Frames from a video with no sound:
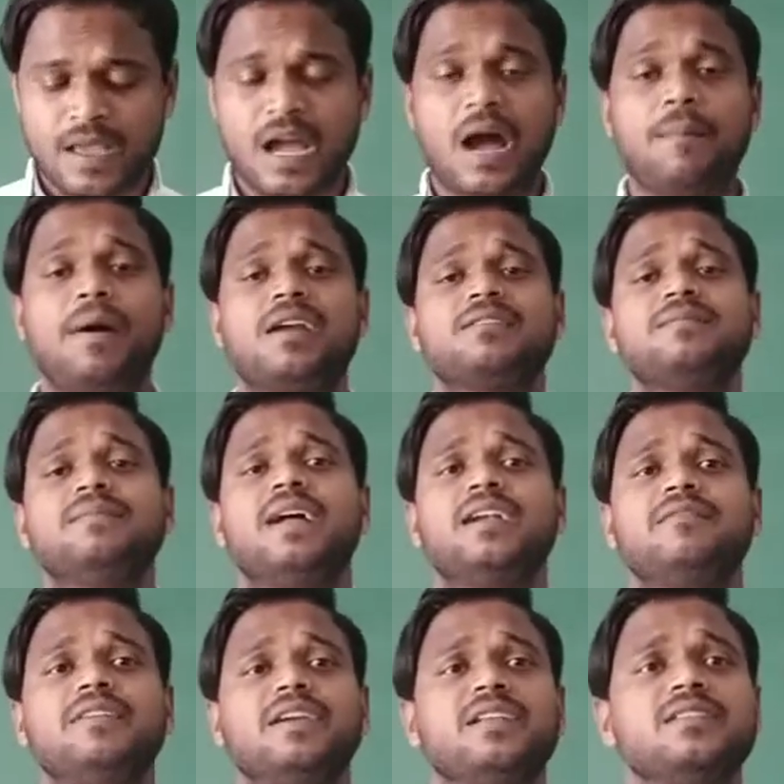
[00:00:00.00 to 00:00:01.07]
Apart from that,
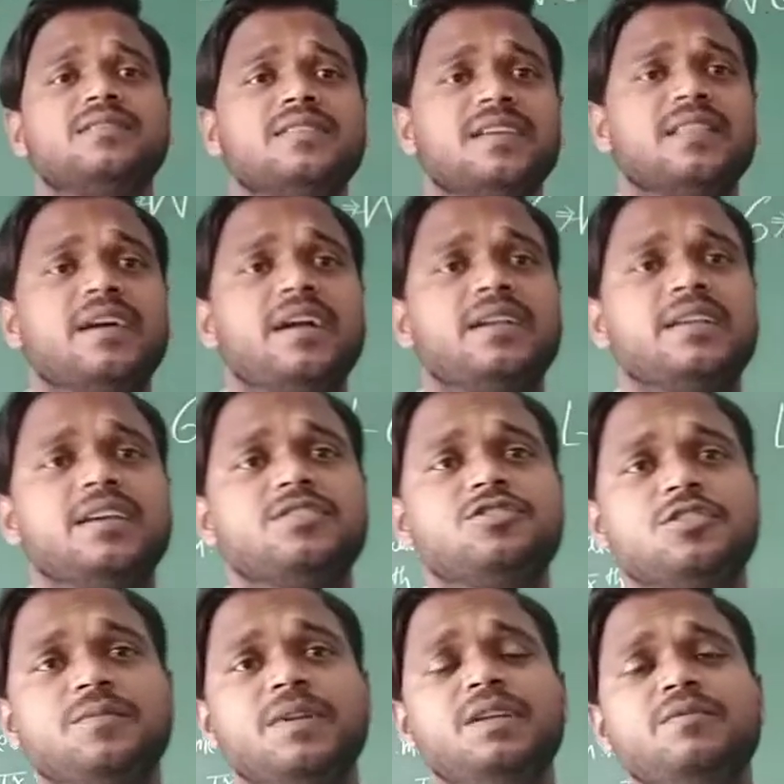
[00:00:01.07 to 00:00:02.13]
we can say that
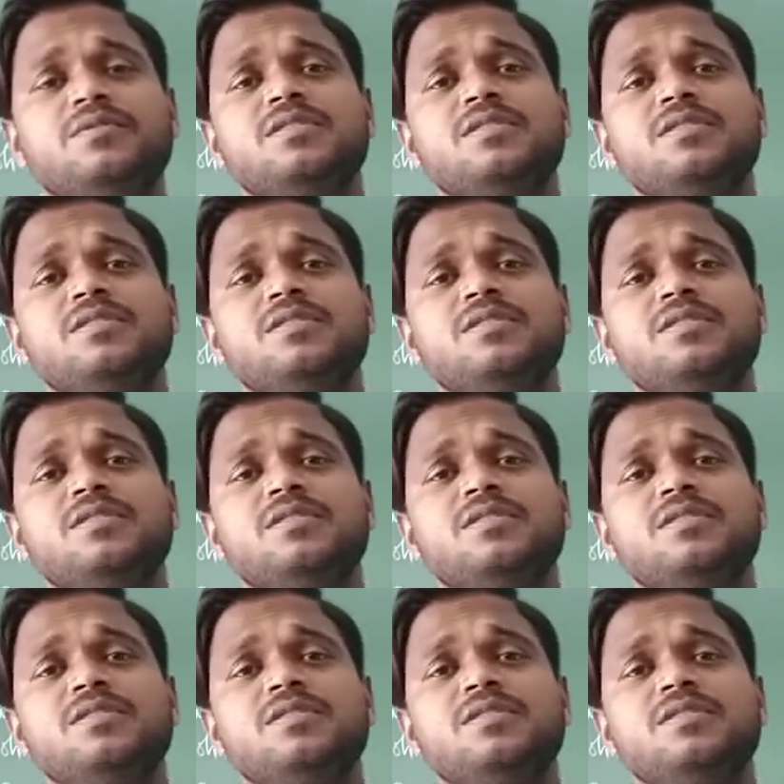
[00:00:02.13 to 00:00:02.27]
Germany was